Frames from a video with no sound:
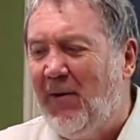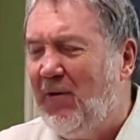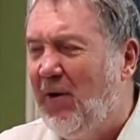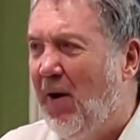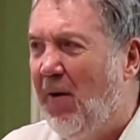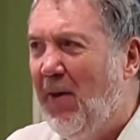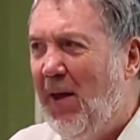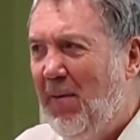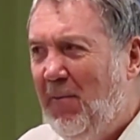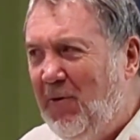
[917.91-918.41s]

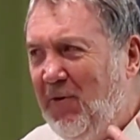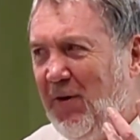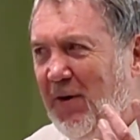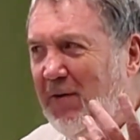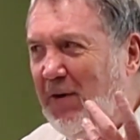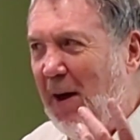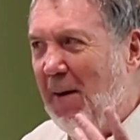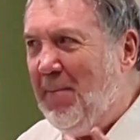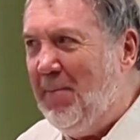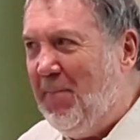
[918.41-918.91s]
So that was
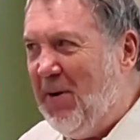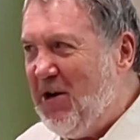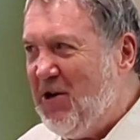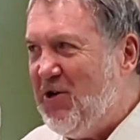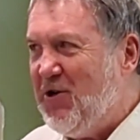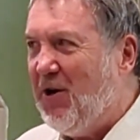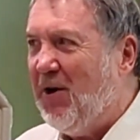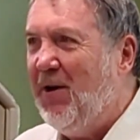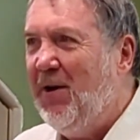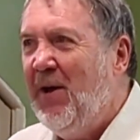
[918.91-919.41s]
his
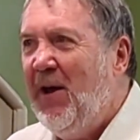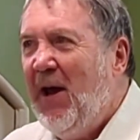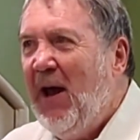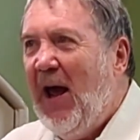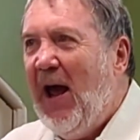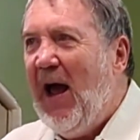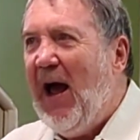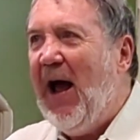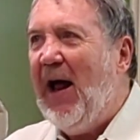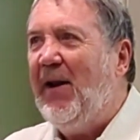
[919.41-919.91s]
ambition,
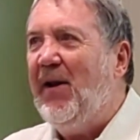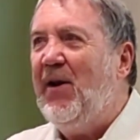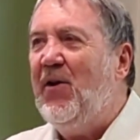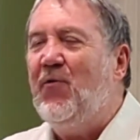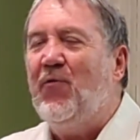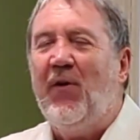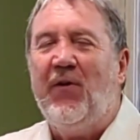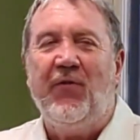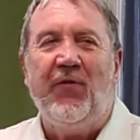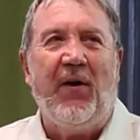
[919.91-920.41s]
and
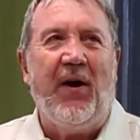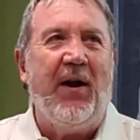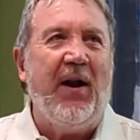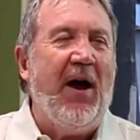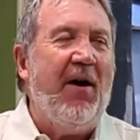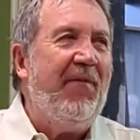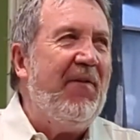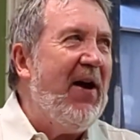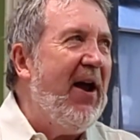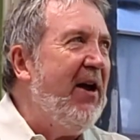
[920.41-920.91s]
interestingly
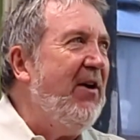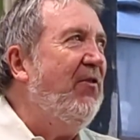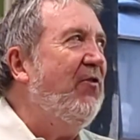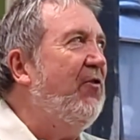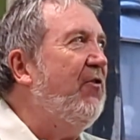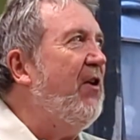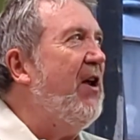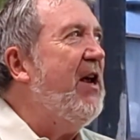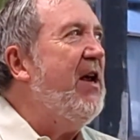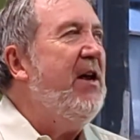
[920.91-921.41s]
enough,
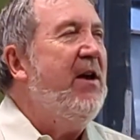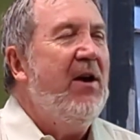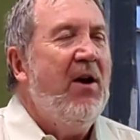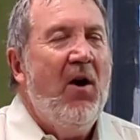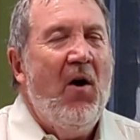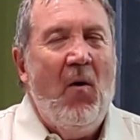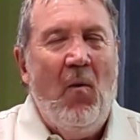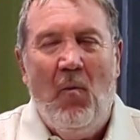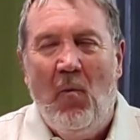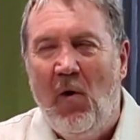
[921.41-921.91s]
Hastie
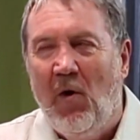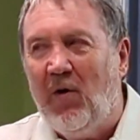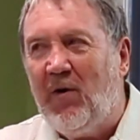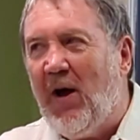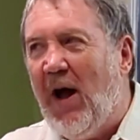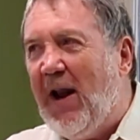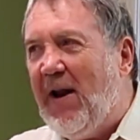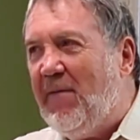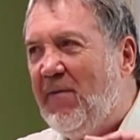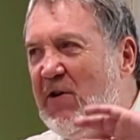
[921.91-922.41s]
will
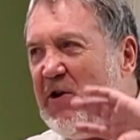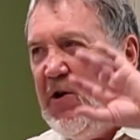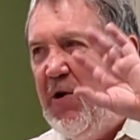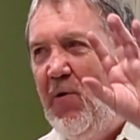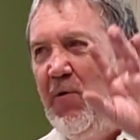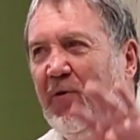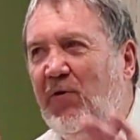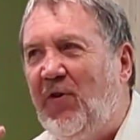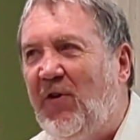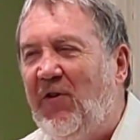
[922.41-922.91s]
kind of
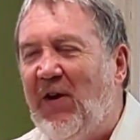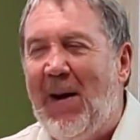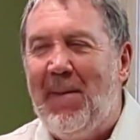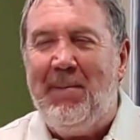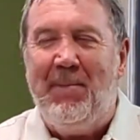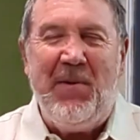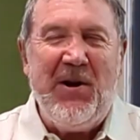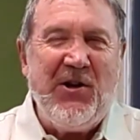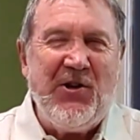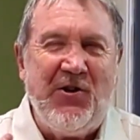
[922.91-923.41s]
use his
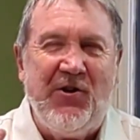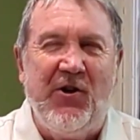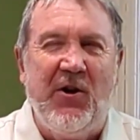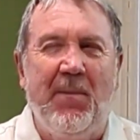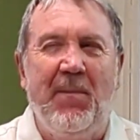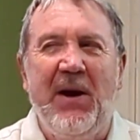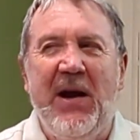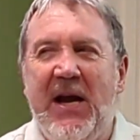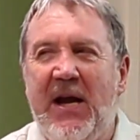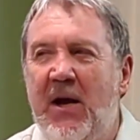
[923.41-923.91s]
ambition to
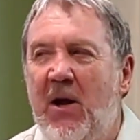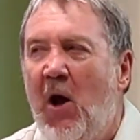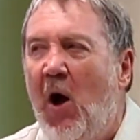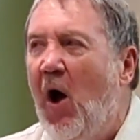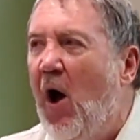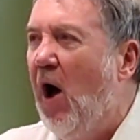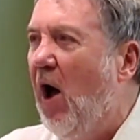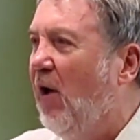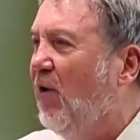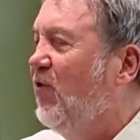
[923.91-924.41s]
be
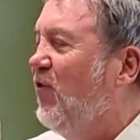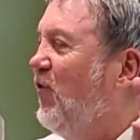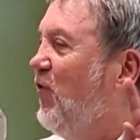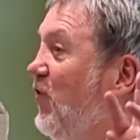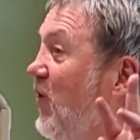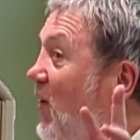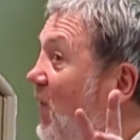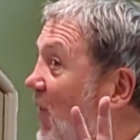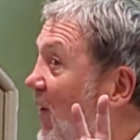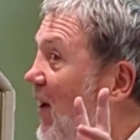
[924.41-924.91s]
a
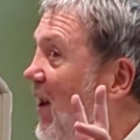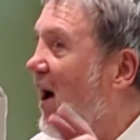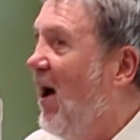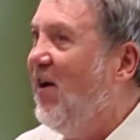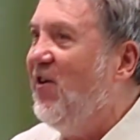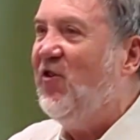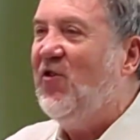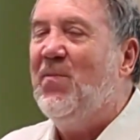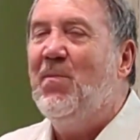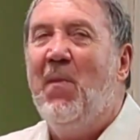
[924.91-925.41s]

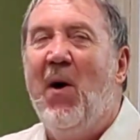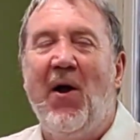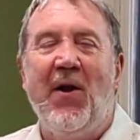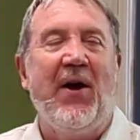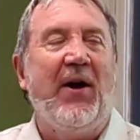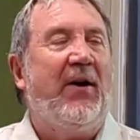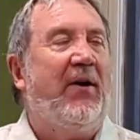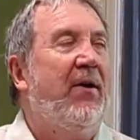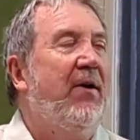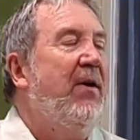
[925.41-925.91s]
civilized
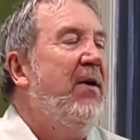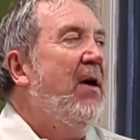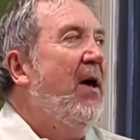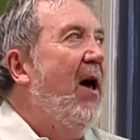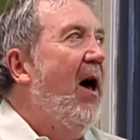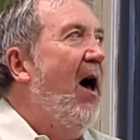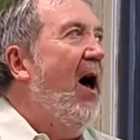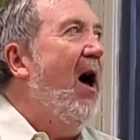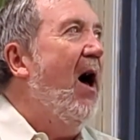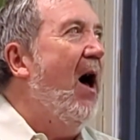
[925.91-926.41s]
monarch
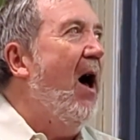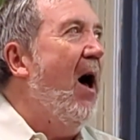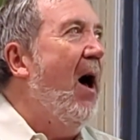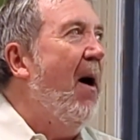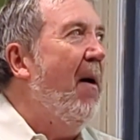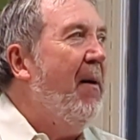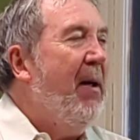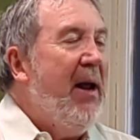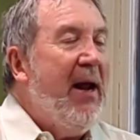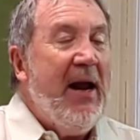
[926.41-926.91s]

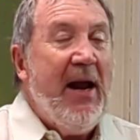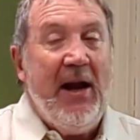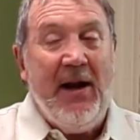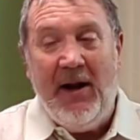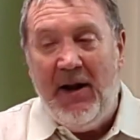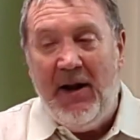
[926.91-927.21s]
uh, in